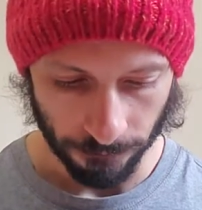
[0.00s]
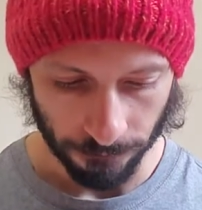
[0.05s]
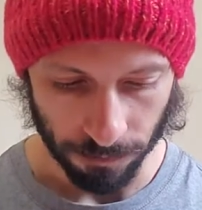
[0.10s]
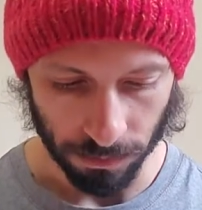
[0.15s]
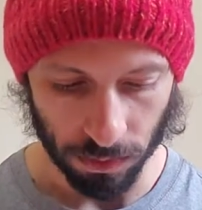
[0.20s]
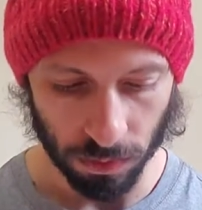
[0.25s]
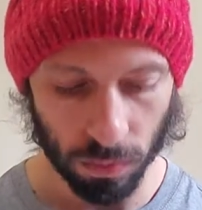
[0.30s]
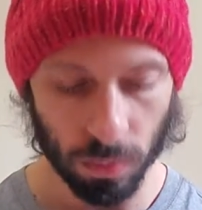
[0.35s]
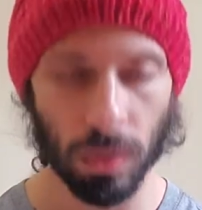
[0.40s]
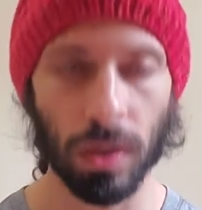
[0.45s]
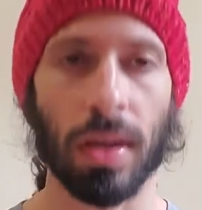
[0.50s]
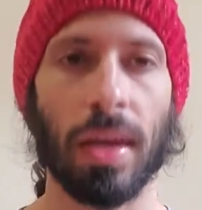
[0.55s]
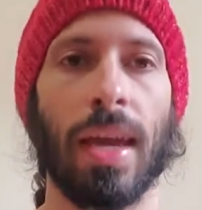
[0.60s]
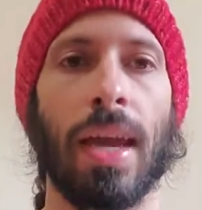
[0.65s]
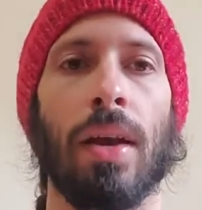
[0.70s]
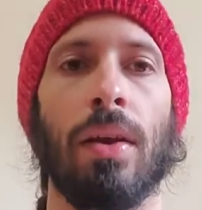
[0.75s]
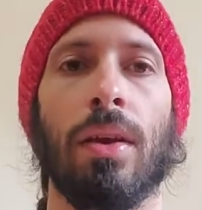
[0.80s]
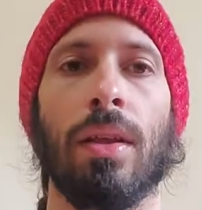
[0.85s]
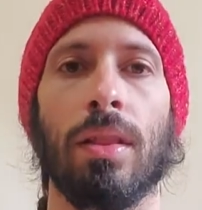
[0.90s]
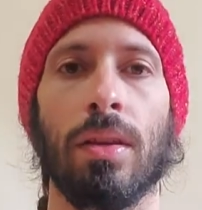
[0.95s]
you will
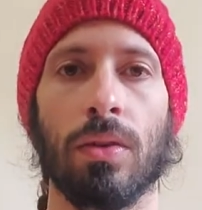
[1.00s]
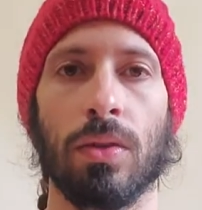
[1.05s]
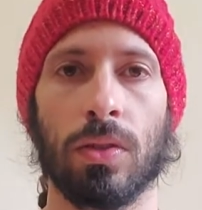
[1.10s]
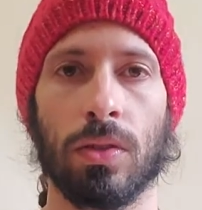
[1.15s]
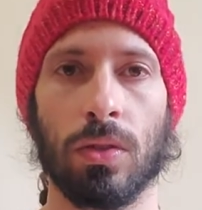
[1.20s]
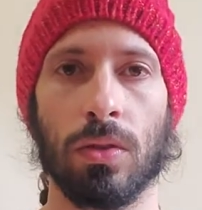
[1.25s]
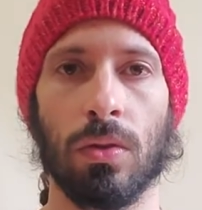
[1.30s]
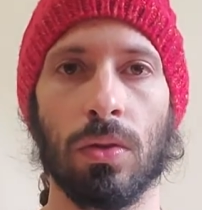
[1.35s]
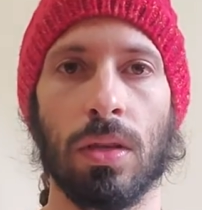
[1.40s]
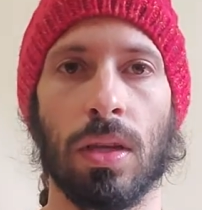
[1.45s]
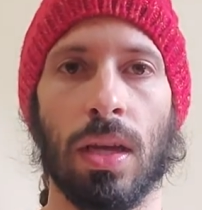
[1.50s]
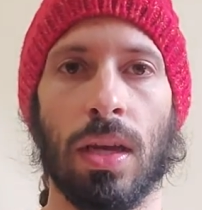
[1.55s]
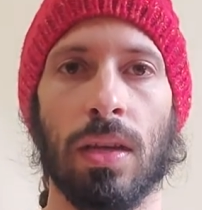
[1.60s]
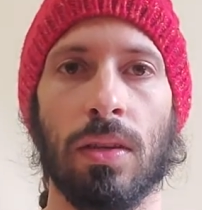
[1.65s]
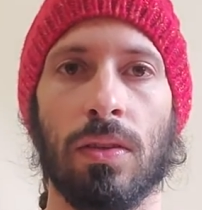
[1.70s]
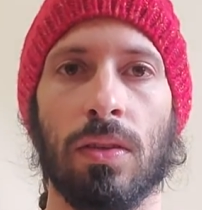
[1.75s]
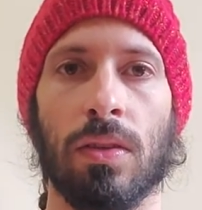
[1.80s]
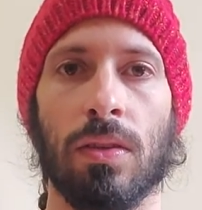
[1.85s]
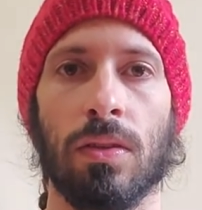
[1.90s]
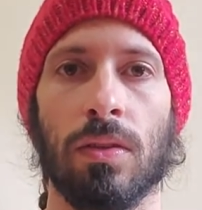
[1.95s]
carry those
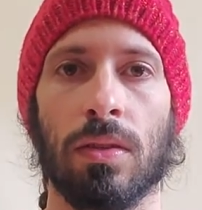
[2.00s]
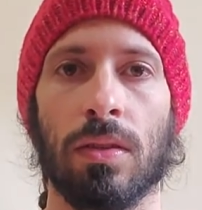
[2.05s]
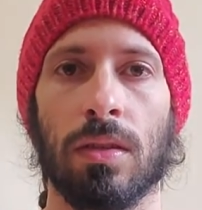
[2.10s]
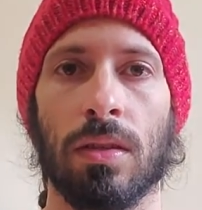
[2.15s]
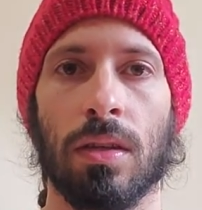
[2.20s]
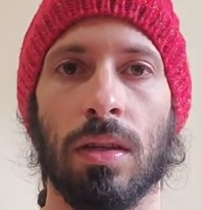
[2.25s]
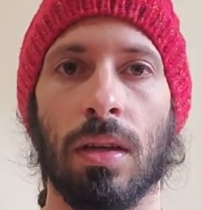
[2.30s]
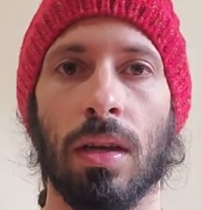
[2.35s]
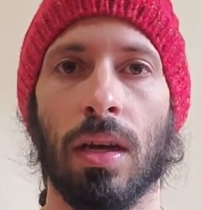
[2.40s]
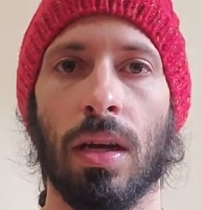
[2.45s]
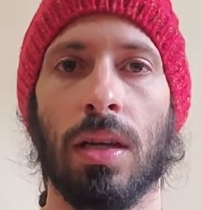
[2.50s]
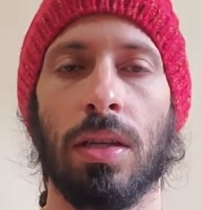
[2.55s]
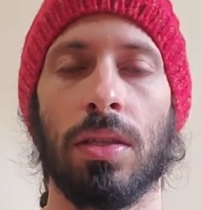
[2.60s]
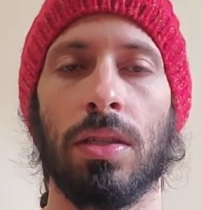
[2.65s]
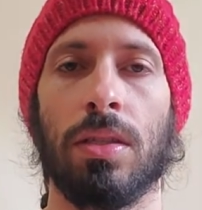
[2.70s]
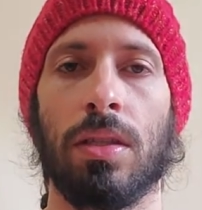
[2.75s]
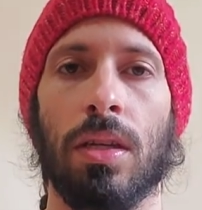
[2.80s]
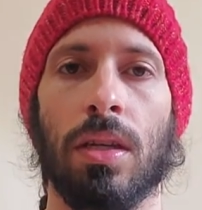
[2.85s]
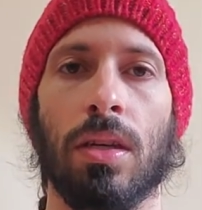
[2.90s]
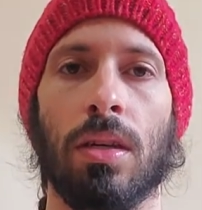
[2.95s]
suitcases
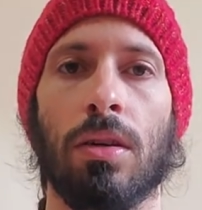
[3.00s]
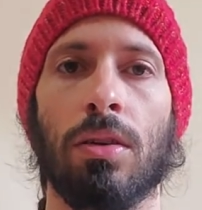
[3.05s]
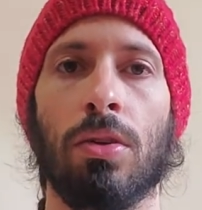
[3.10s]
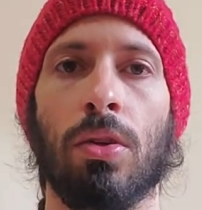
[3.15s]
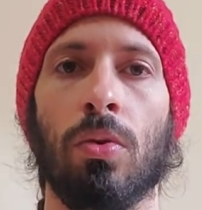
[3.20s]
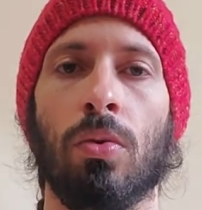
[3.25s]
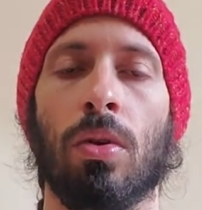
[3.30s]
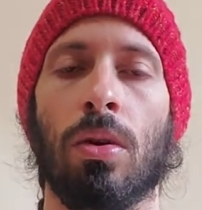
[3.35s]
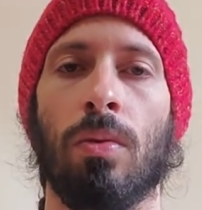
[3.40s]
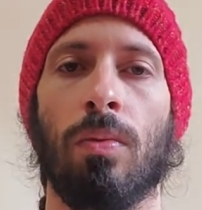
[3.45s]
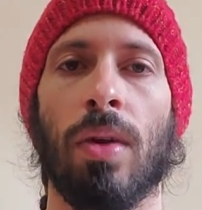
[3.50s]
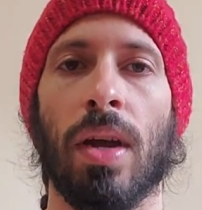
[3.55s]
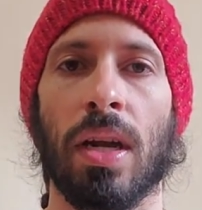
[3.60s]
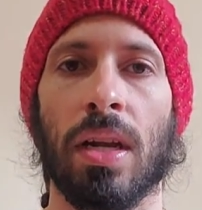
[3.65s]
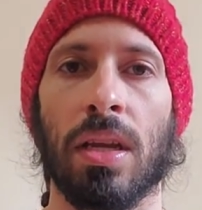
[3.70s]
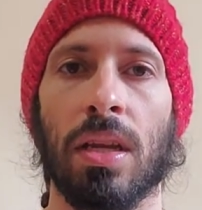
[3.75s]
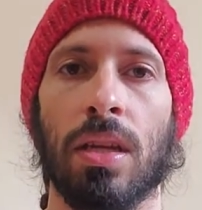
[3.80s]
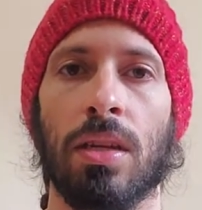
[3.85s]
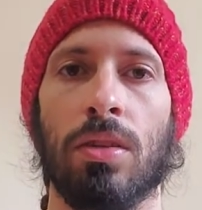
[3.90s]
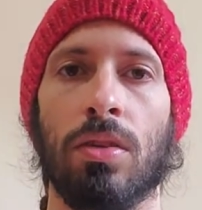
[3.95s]
until you are
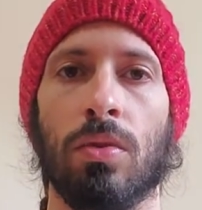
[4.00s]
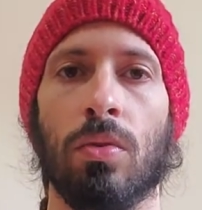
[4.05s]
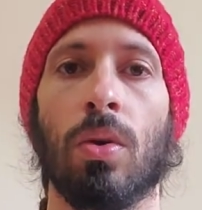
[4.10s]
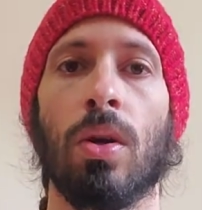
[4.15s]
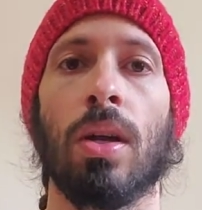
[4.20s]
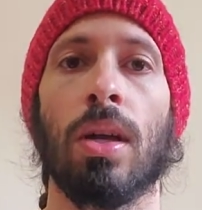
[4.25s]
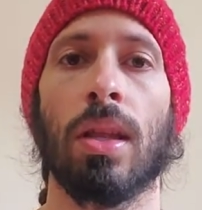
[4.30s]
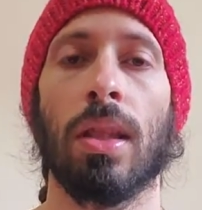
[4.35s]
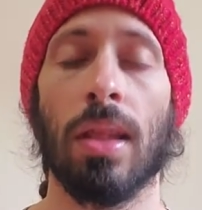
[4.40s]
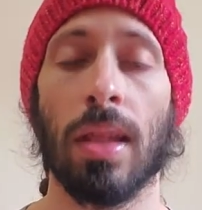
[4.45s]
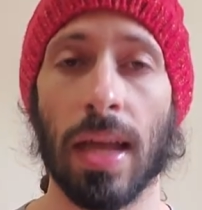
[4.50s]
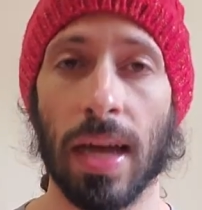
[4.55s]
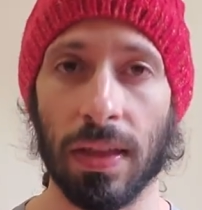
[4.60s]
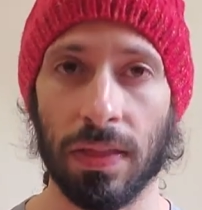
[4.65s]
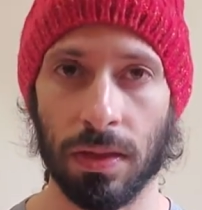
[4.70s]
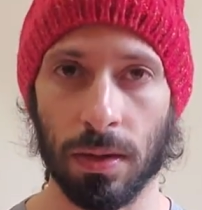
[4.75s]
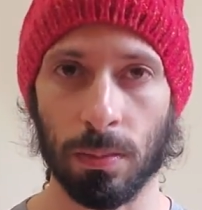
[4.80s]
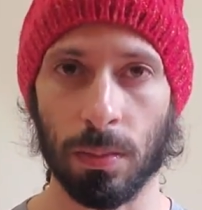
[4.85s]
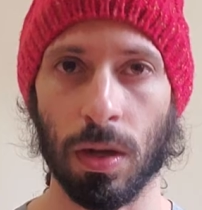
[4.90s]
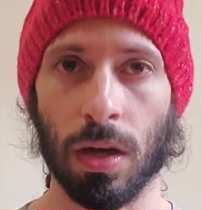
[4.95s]
ready to let
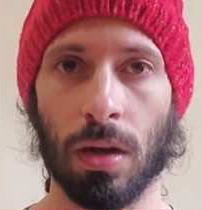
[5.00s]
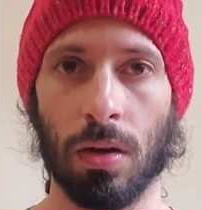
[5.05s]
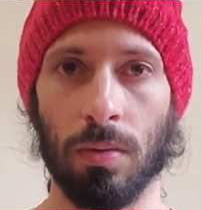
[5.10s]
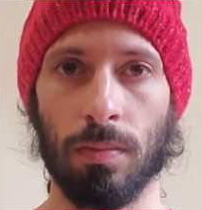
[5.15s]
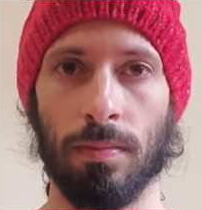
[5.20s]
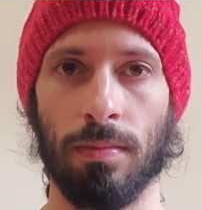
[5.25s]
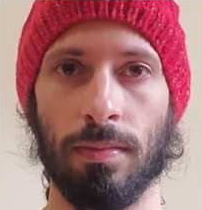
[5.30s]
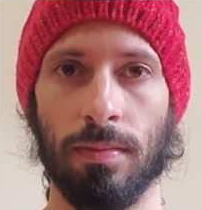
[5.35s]
them go.